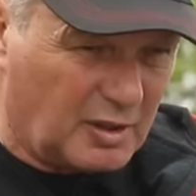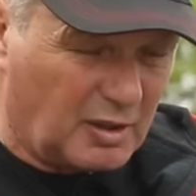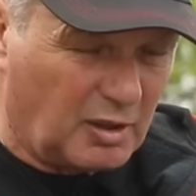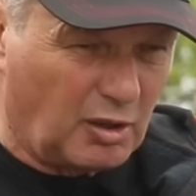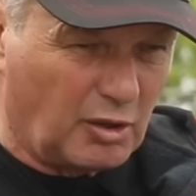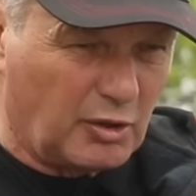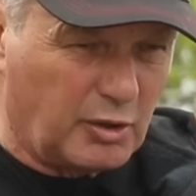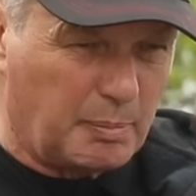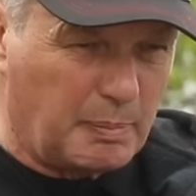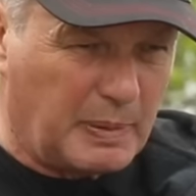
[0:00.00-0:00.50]

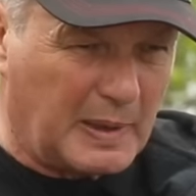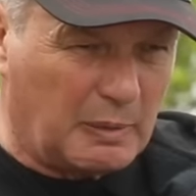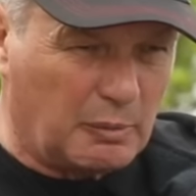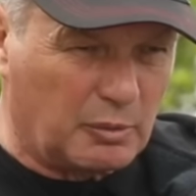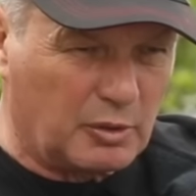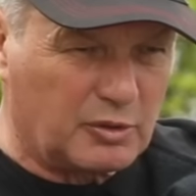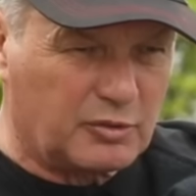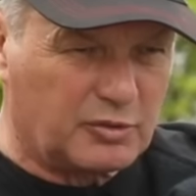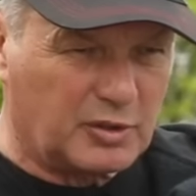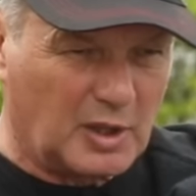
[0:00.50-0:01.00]
all the
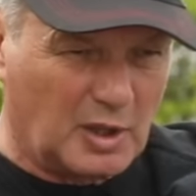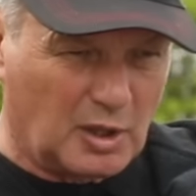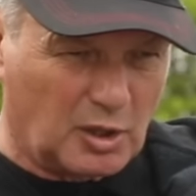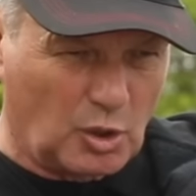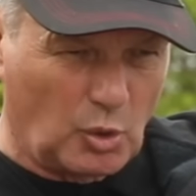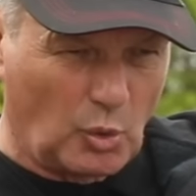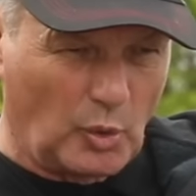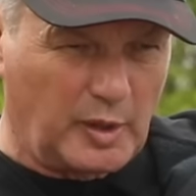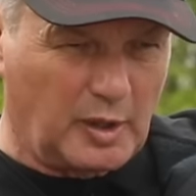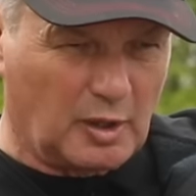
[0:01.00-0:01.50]
power's
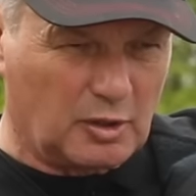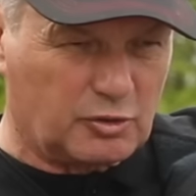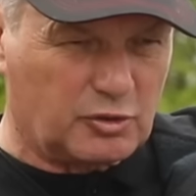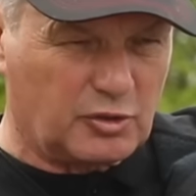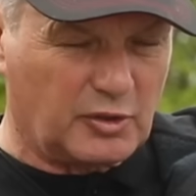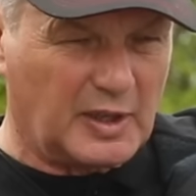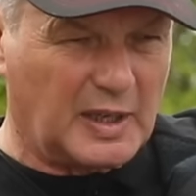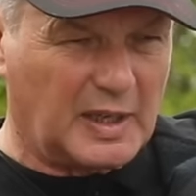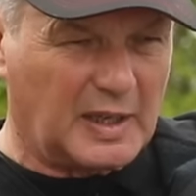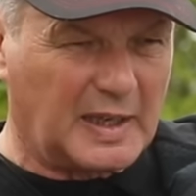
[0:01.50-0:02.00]
going
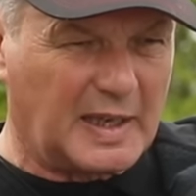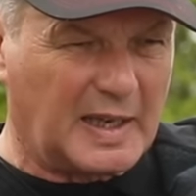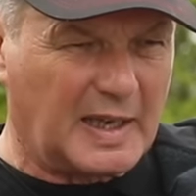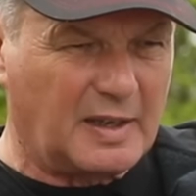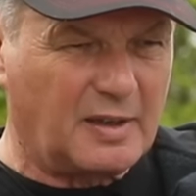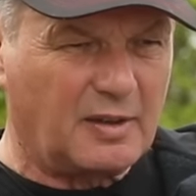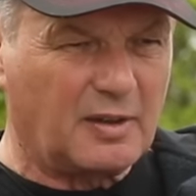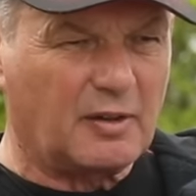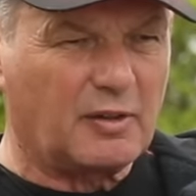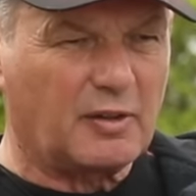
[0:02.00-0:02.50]
onto that
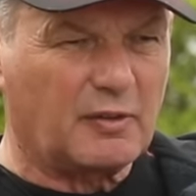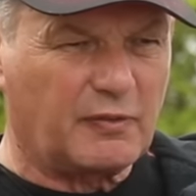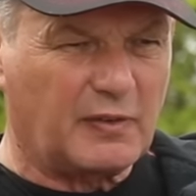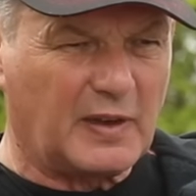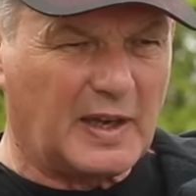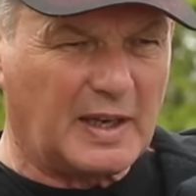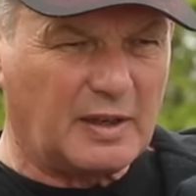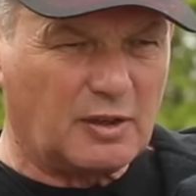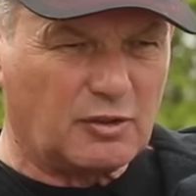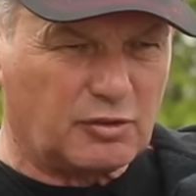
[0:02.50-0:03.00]
line, and then the
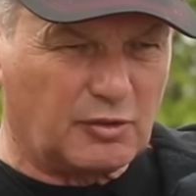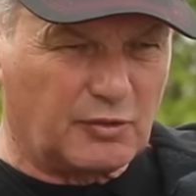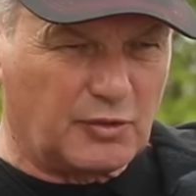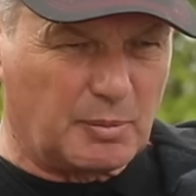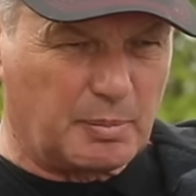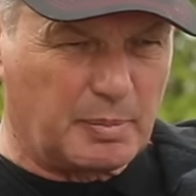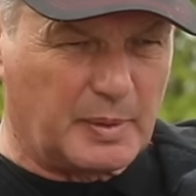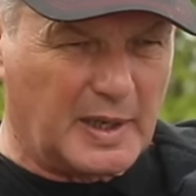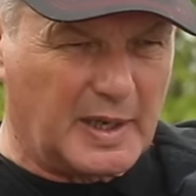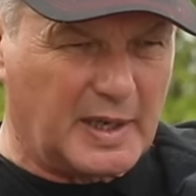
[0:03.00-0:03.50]
fineness of
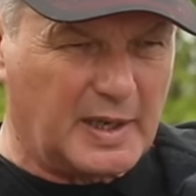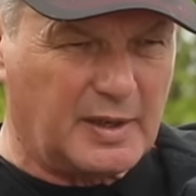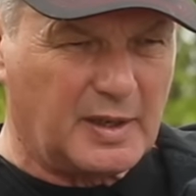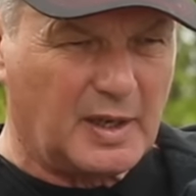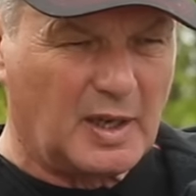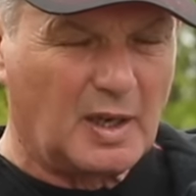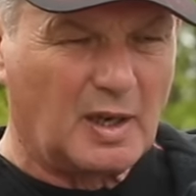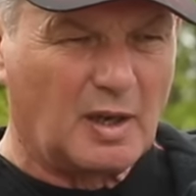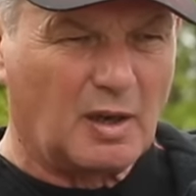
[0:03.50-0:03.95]
the braid